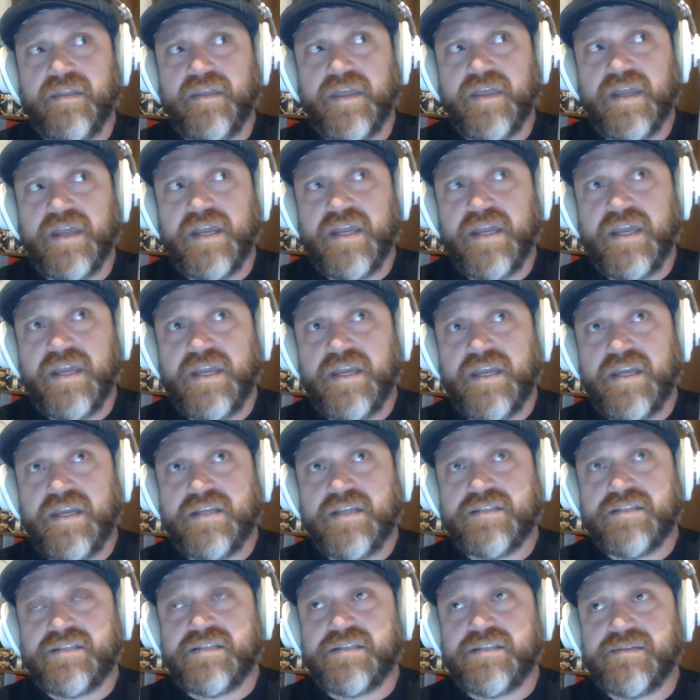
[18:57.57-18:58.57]
it, it,
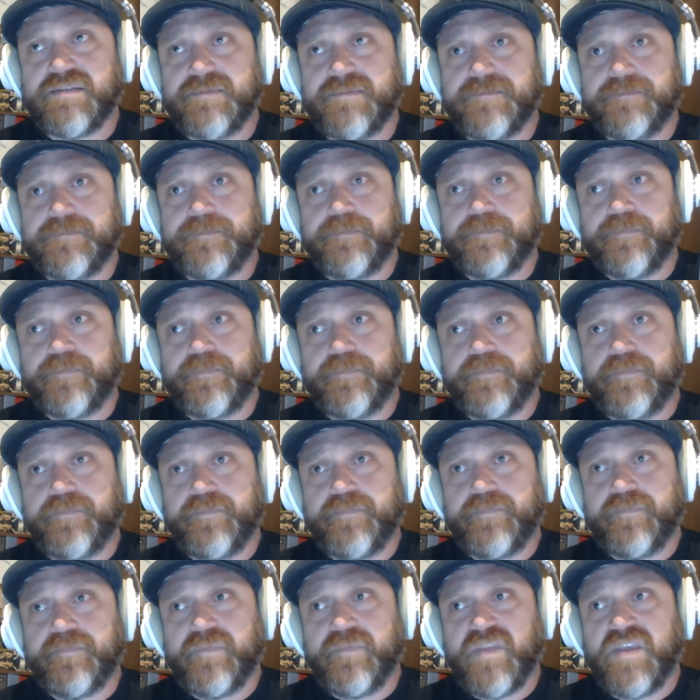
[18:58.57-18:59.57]
it's
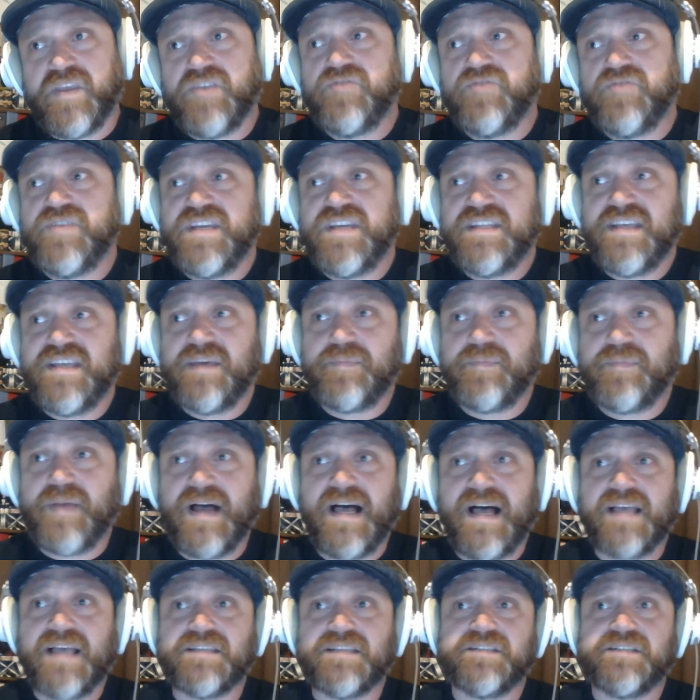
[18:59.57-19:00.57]
you need that
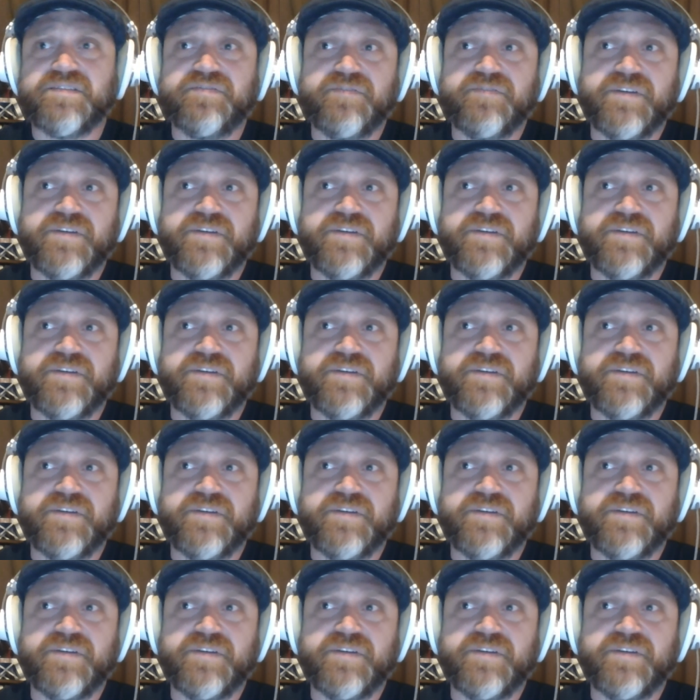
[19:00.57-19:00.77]
positive